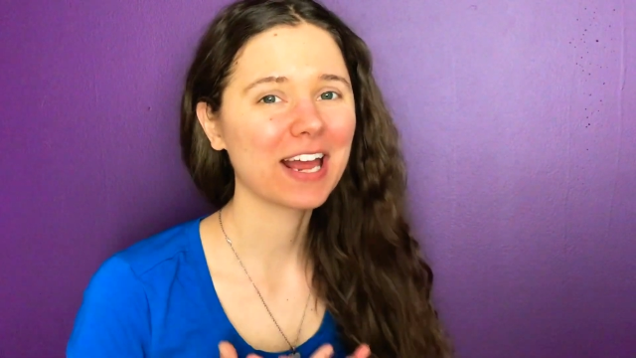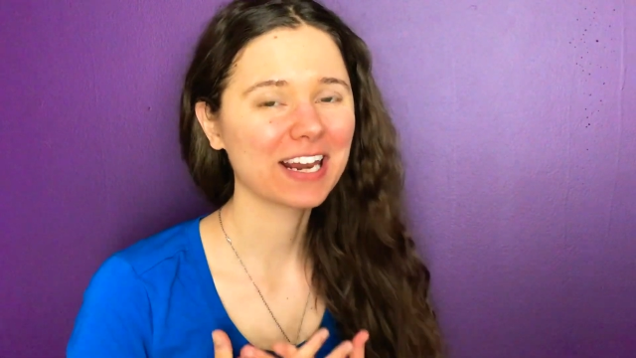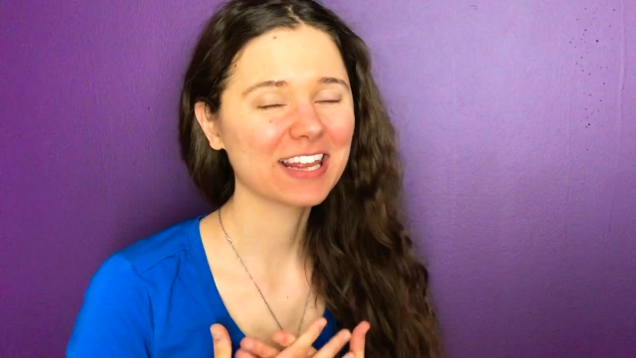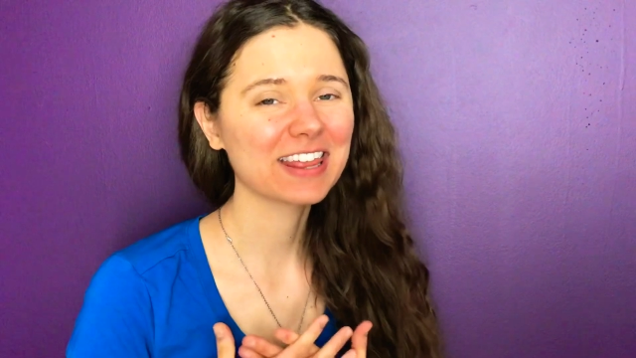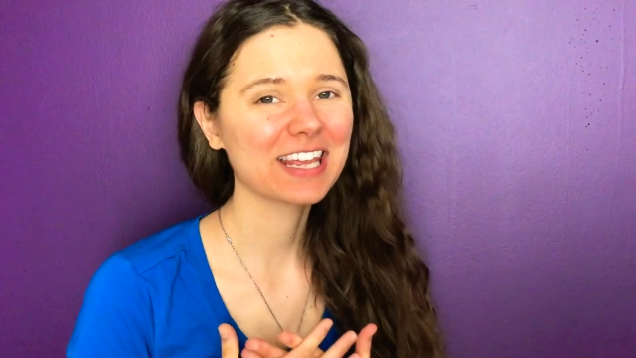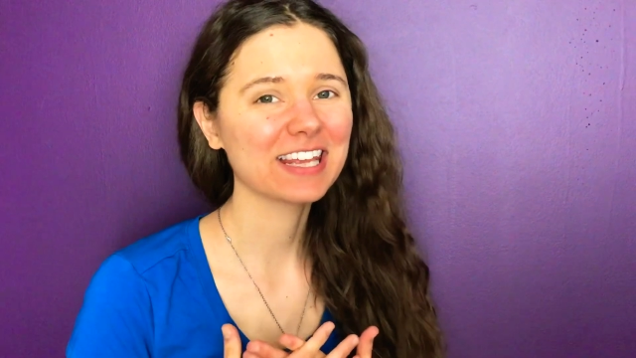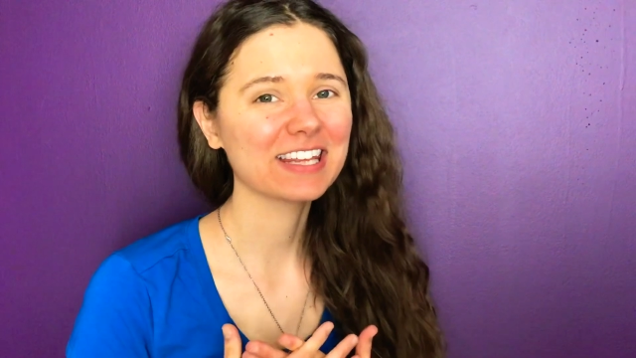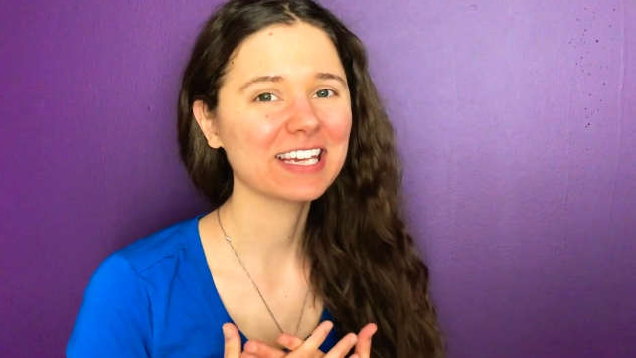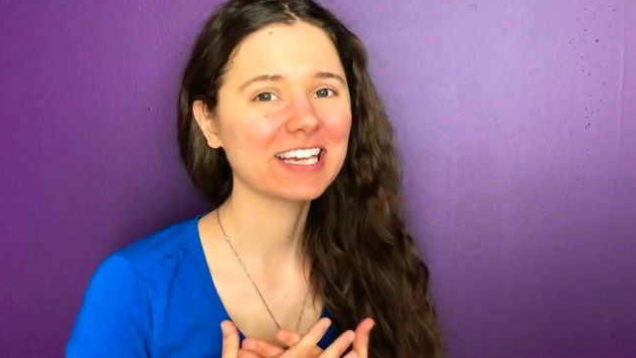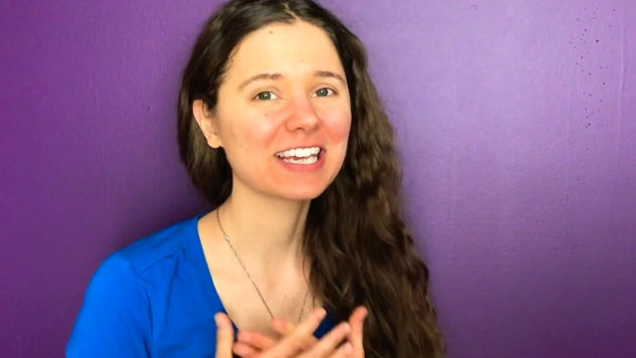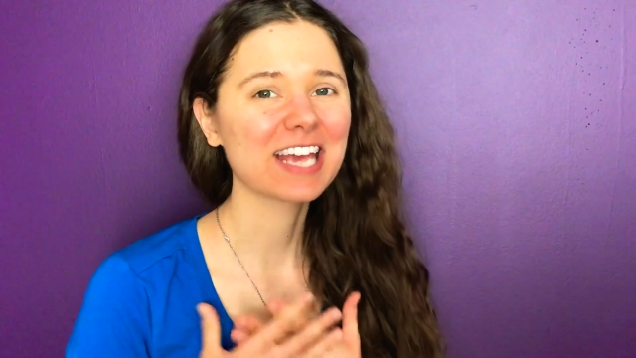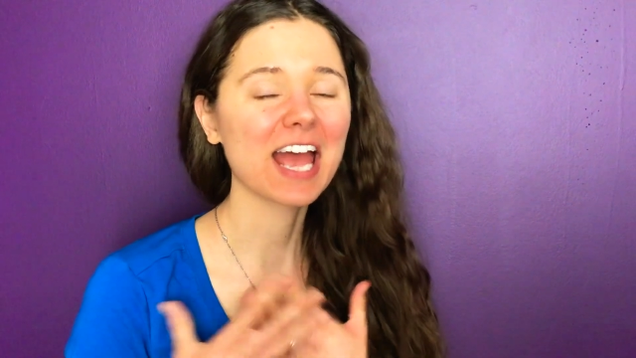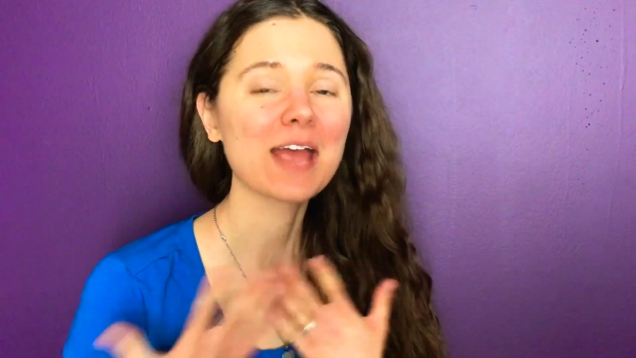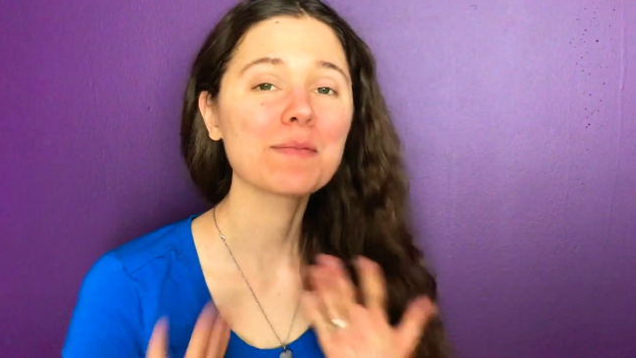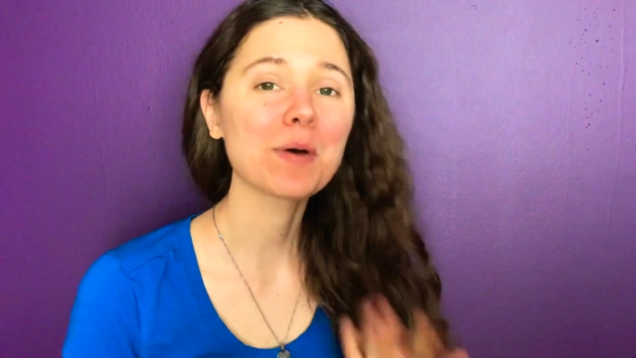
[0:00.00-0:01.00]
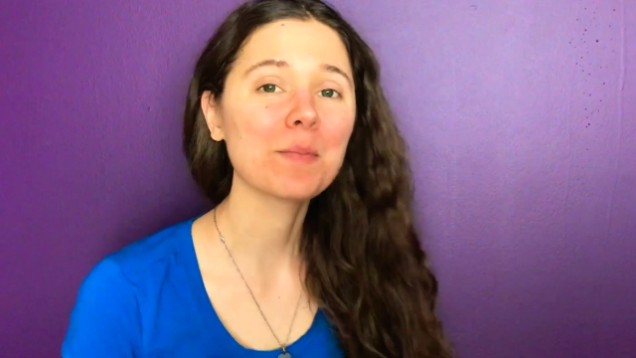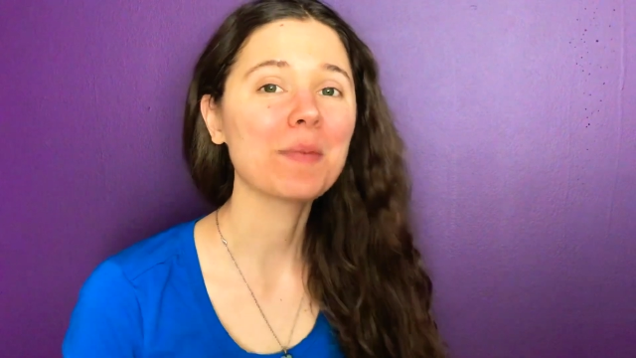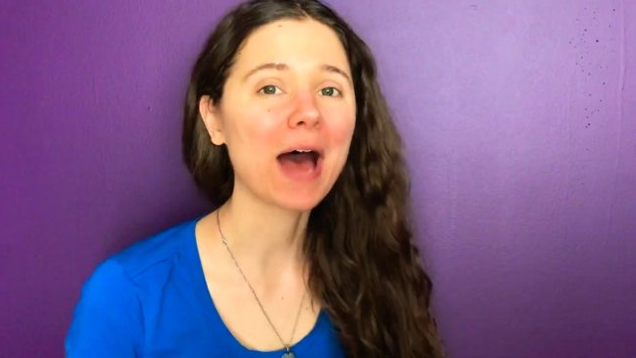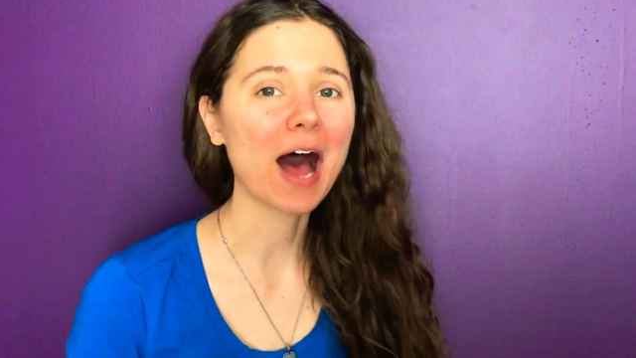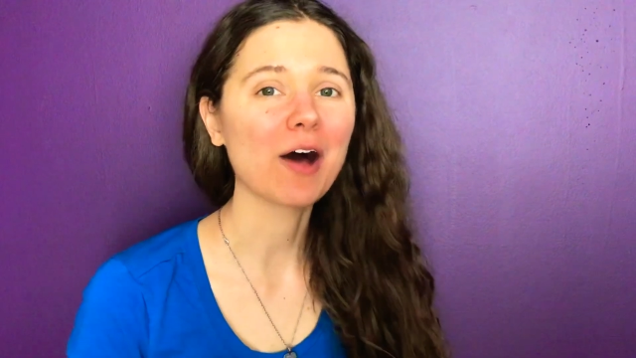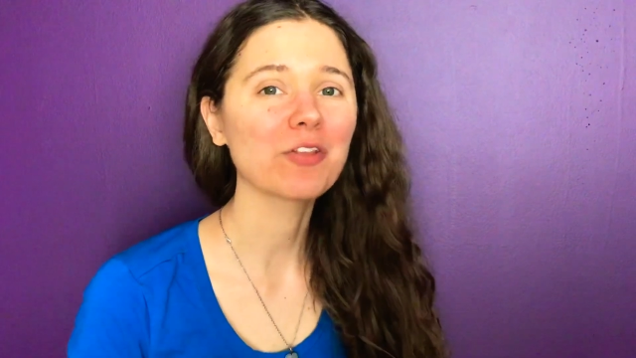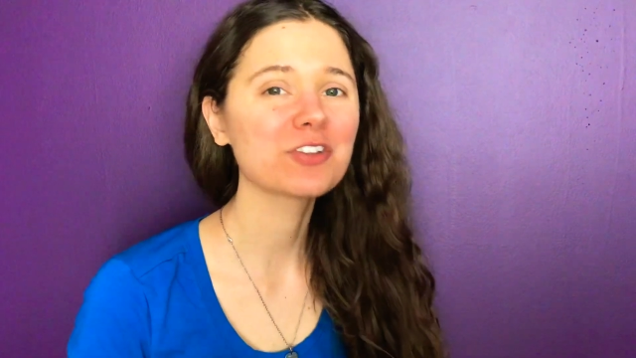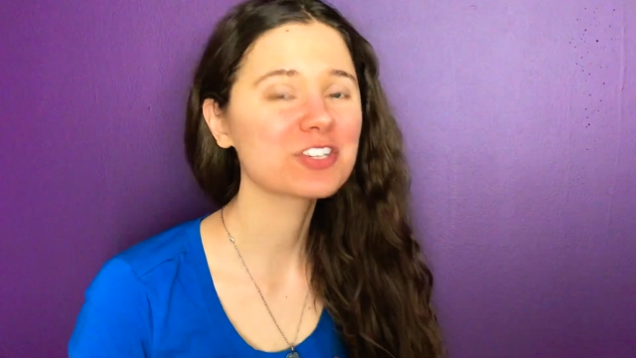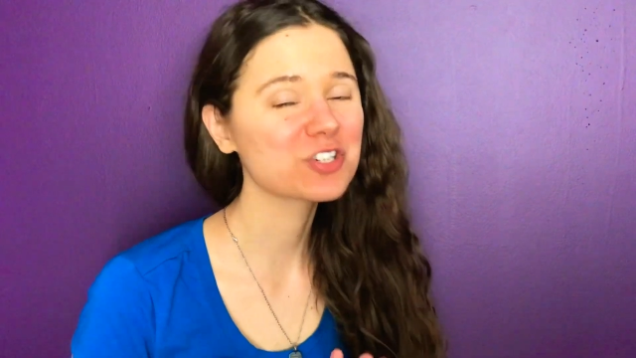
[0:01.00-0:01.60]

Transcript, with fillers: Anelthalien came about,